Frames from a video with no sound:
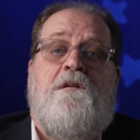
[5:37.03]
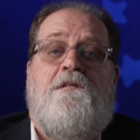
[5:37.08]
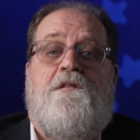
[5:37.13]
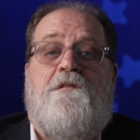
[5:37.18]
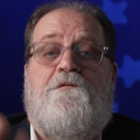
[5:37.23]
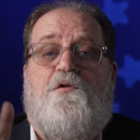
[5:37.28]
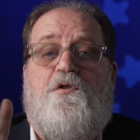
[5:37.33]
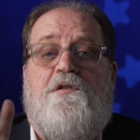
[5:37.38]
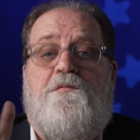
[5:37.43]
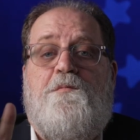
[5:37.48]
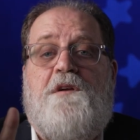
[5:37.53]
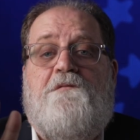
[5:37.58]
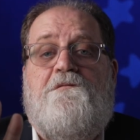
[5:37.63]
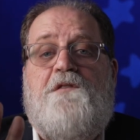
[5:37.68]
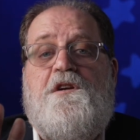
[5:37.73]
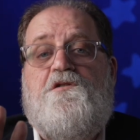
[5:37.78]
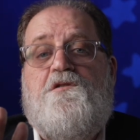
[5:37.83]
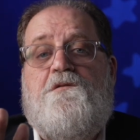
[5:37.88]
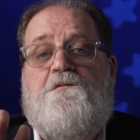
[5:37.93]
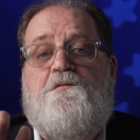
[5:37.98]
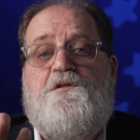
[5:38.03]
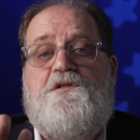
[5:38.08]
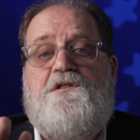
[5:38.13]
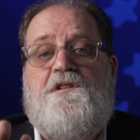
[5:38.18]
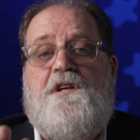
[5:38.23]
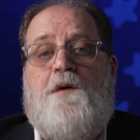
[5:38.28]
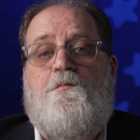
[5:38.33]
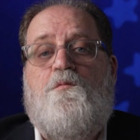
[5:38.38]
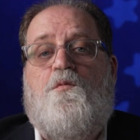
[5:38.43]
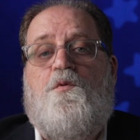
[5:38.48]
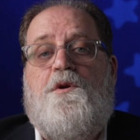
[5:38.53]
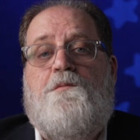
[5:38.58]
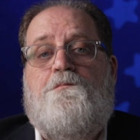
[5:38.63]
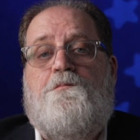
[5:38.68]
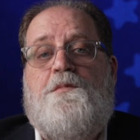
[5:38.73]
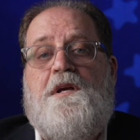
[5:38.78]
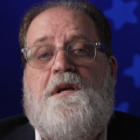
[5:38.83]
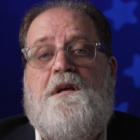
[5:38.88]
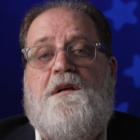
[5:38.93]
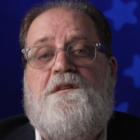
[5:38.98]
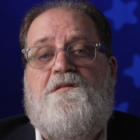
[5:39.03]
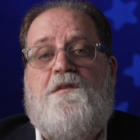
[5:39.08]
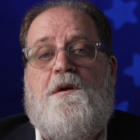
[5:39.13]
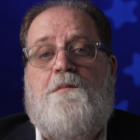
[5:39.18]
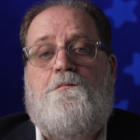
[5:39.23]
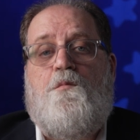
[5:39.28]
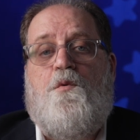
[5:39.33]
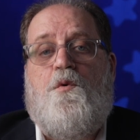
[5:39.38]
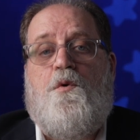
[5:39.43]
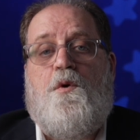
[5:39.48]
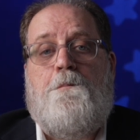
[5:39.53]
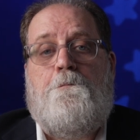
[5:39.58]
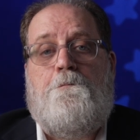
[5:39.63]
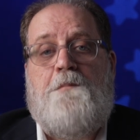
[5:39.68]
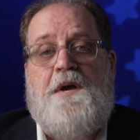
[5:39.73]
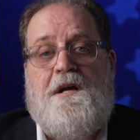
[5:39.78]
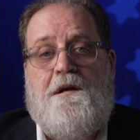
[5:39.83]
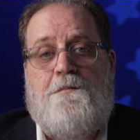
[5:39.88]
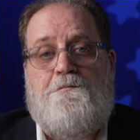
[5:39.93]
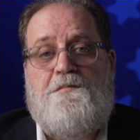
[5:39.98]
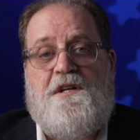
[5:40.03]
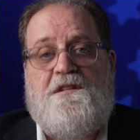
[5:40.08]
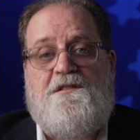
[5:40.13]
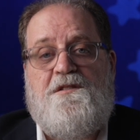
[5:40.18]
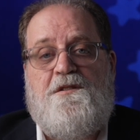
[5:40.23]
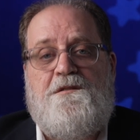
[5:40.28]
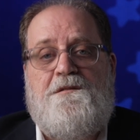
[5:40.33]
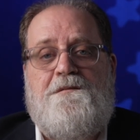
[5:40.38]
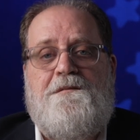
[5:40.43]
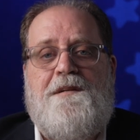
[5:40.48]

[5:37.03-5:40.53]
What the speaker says: The fourth big feature for some would be some more megapixels.